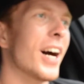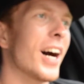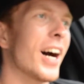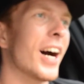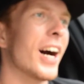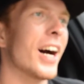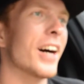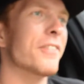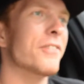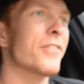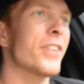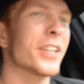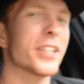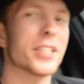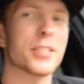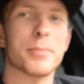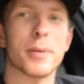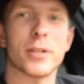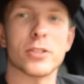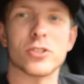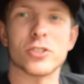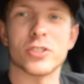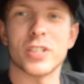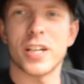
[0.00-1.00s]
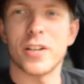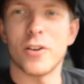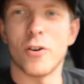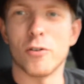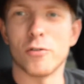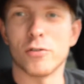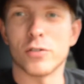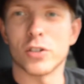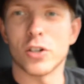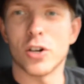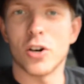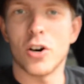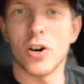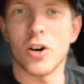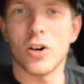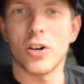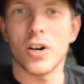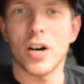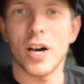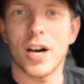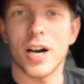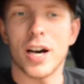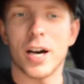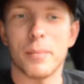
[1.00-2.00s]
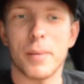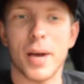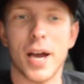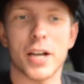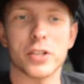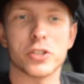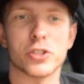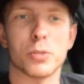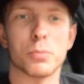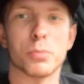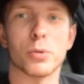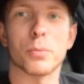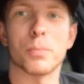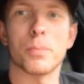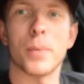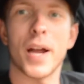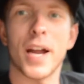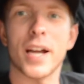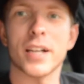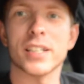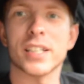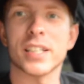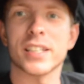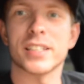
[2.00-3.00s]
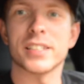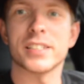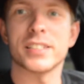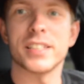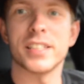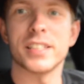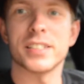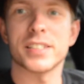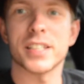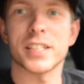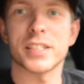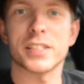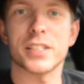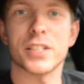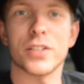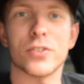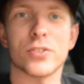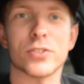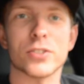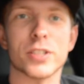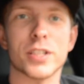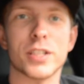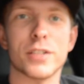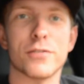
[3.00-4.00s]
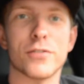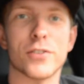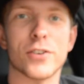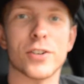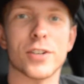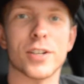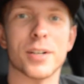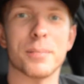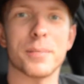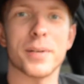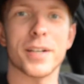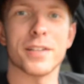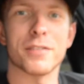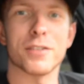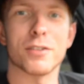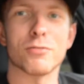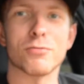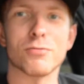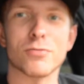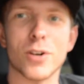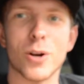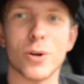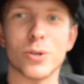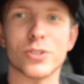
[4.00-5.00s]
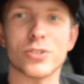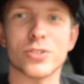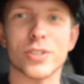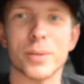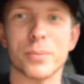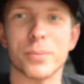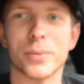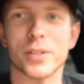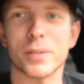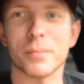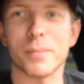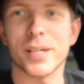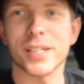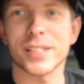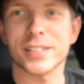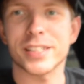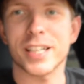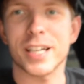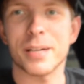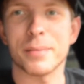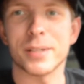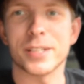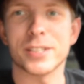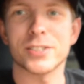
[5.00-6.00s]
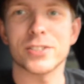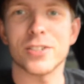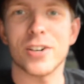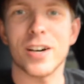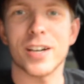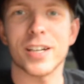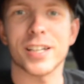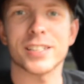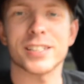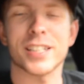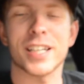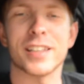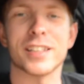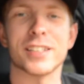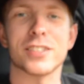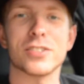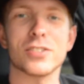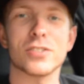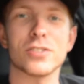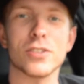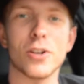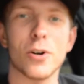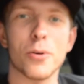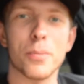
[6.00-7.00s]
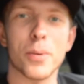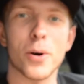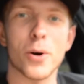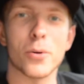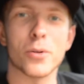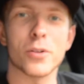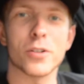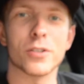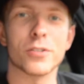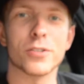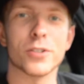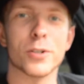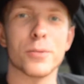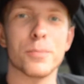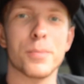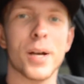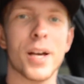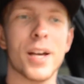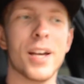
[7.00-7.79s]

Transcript: Very special day overall. I'm actually preparing the C63 for a bit of a road trip with the Maritime Exotics and the Slowpoke group.